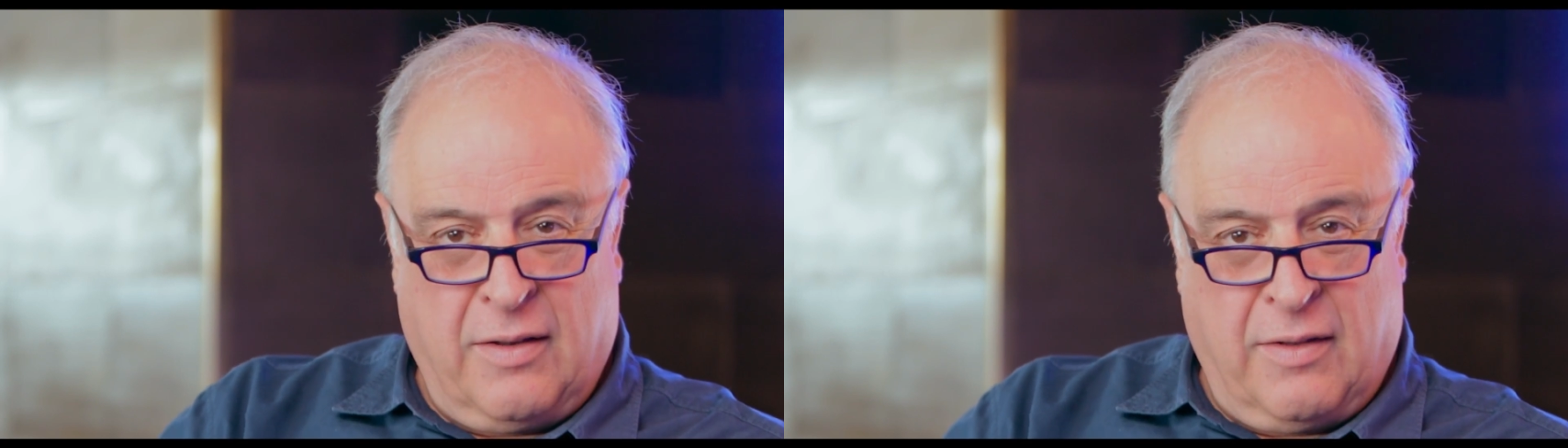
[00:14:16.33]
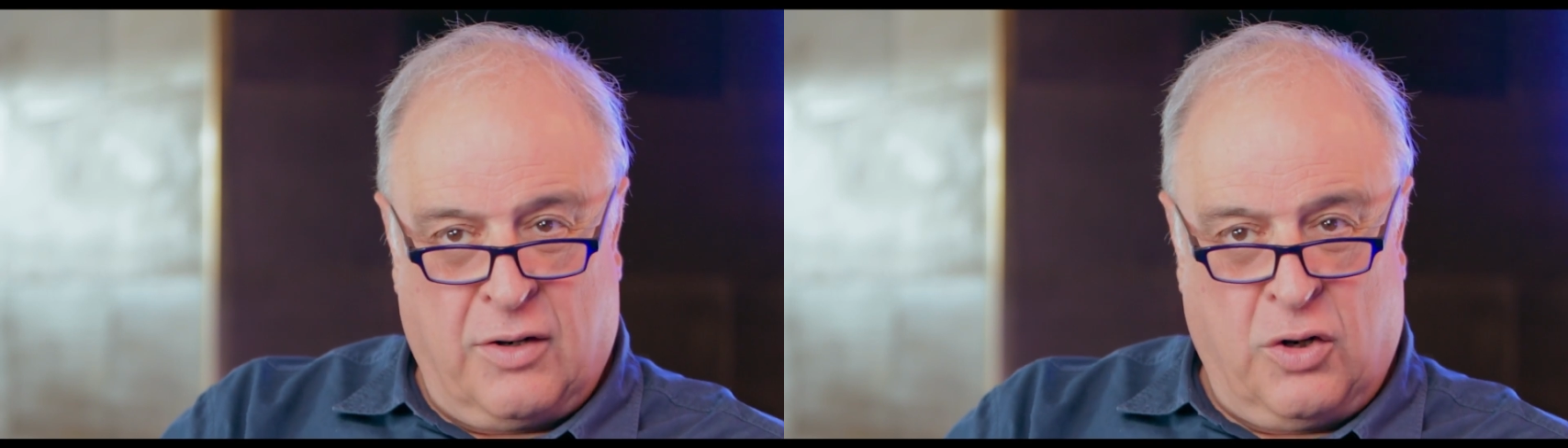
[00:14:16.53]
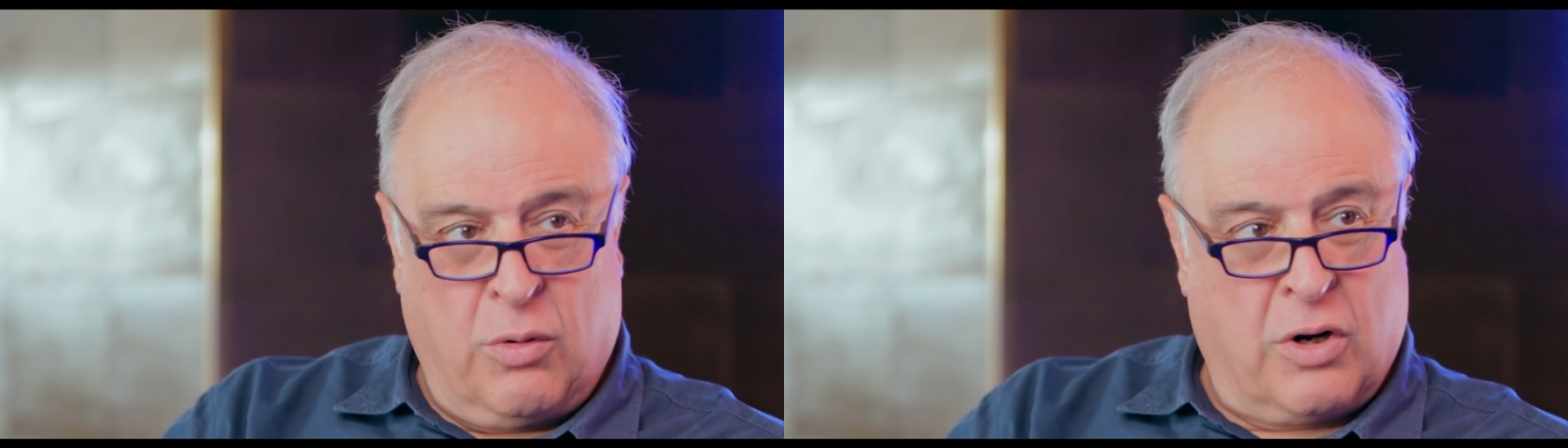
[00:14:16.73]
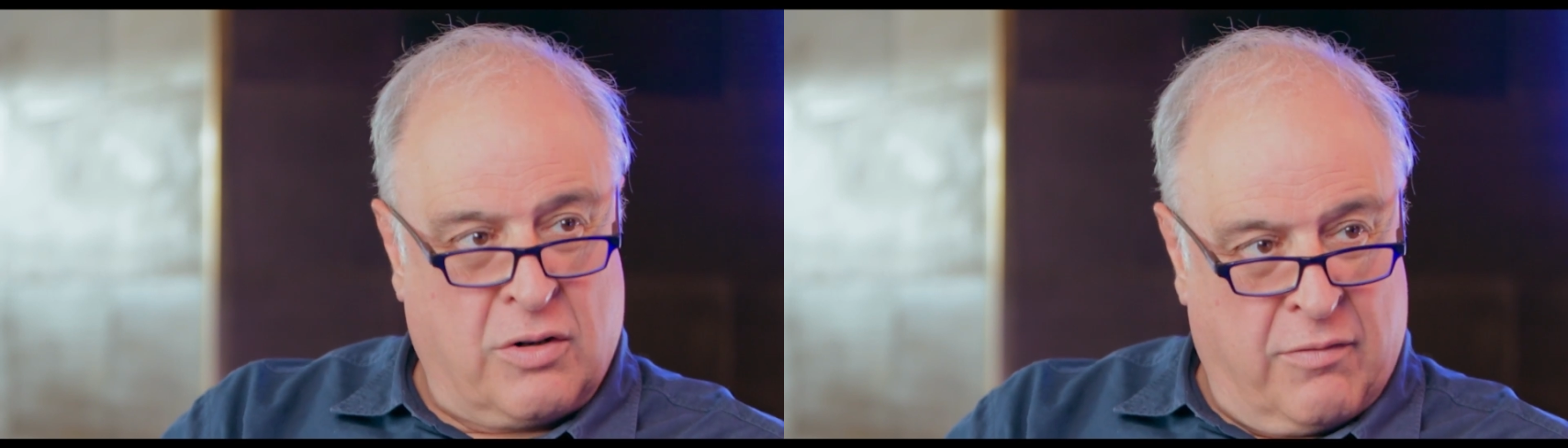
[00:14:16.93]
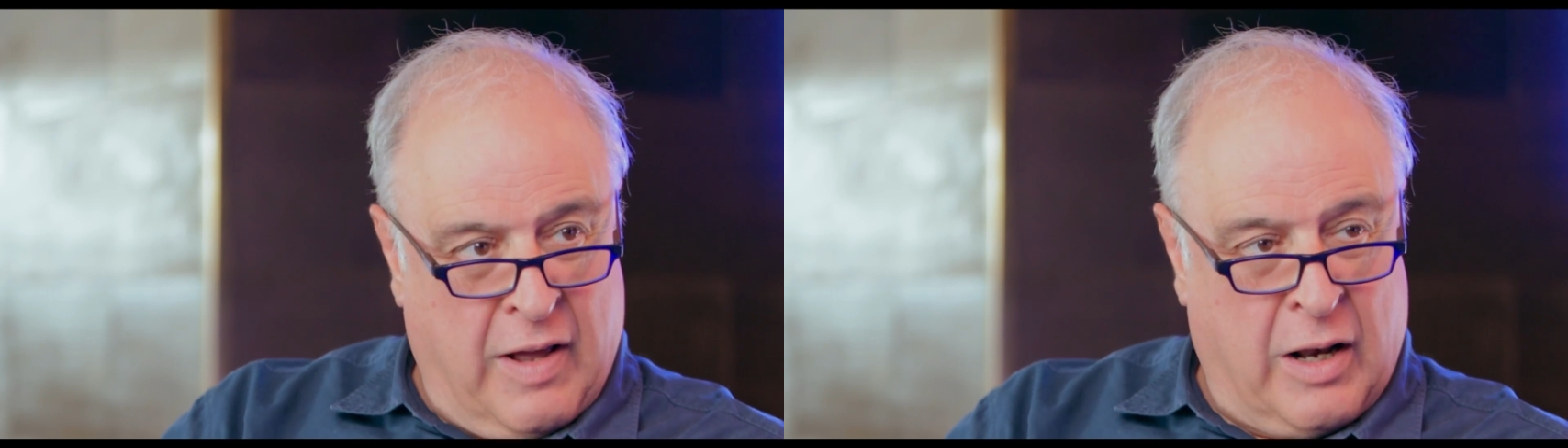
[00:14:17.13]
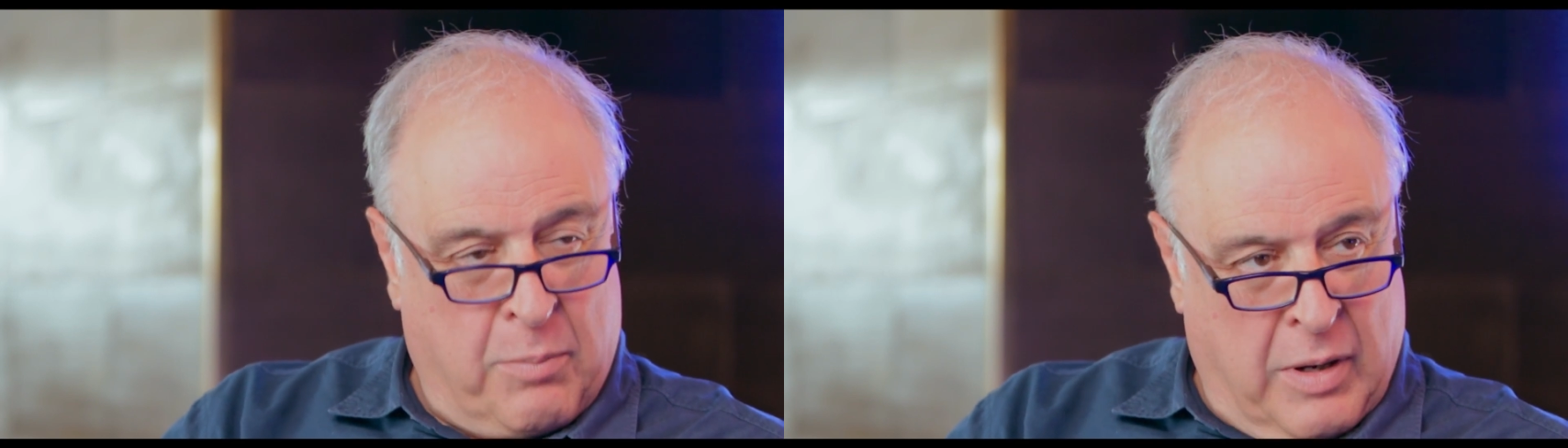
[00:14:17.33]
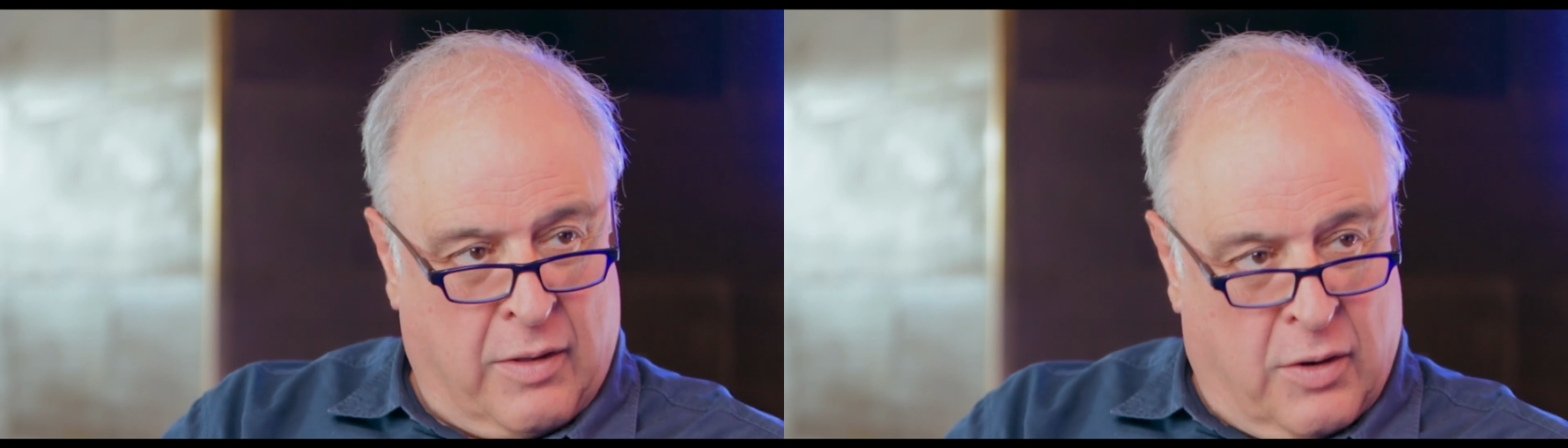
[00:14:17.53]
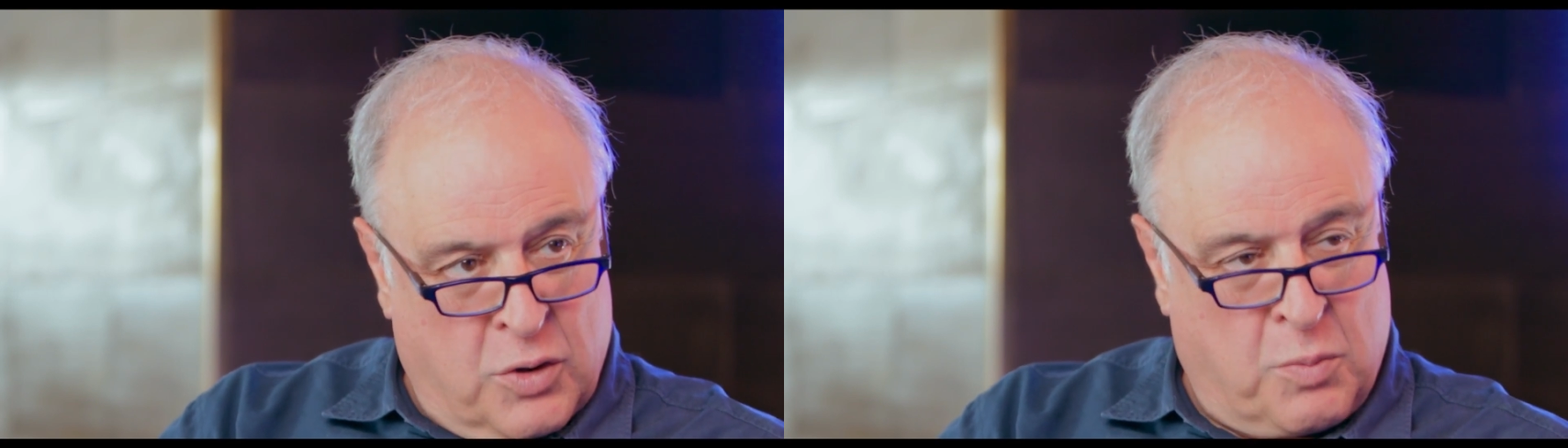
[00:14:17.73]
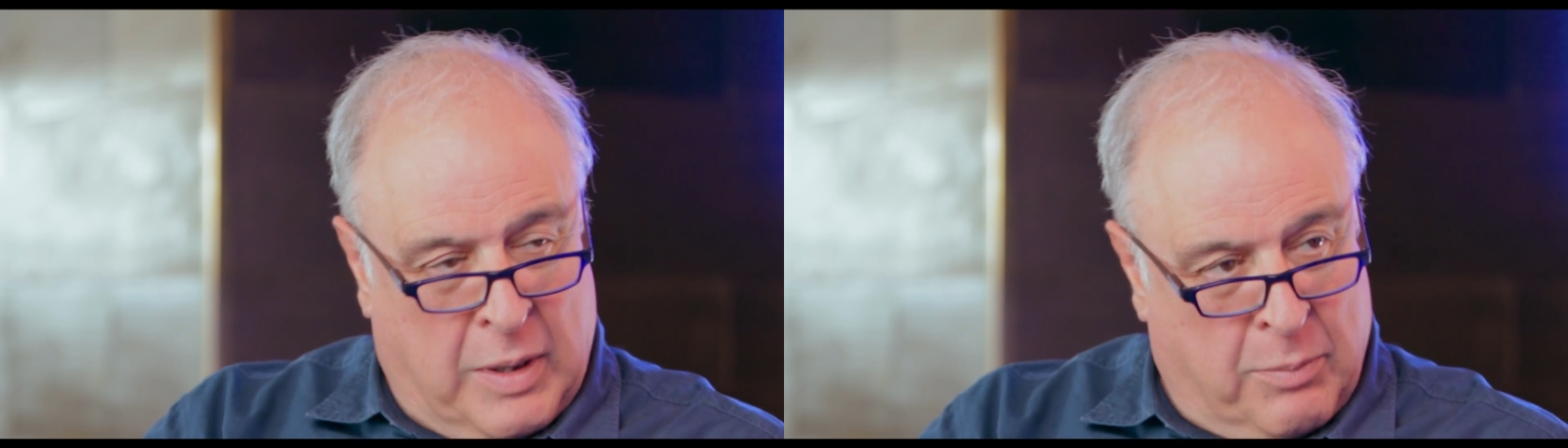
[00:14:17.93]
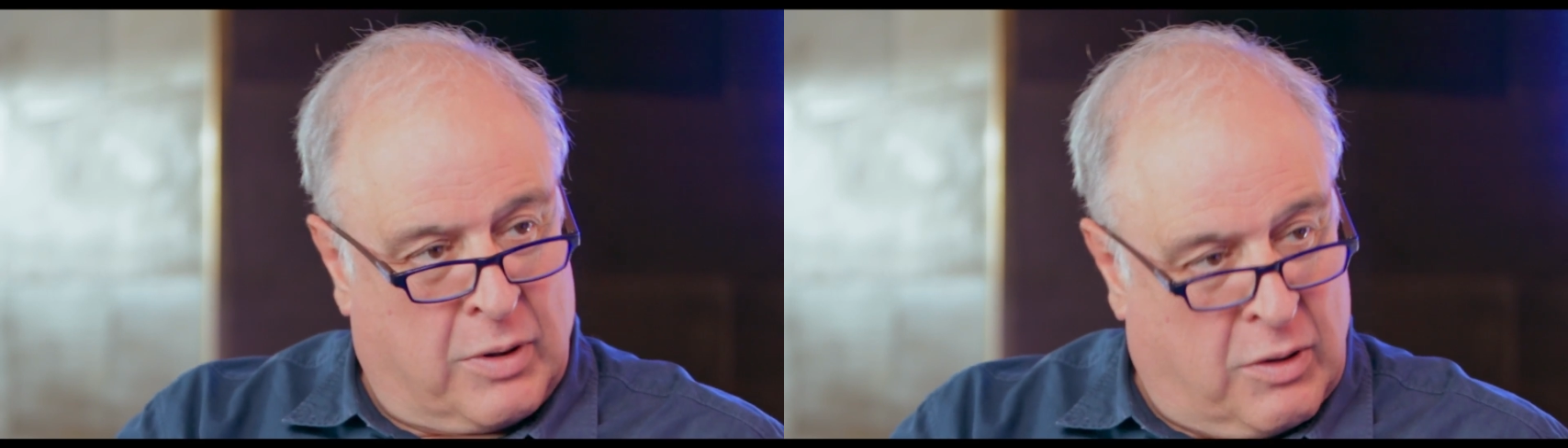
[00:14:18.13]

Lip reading: that you are developing those people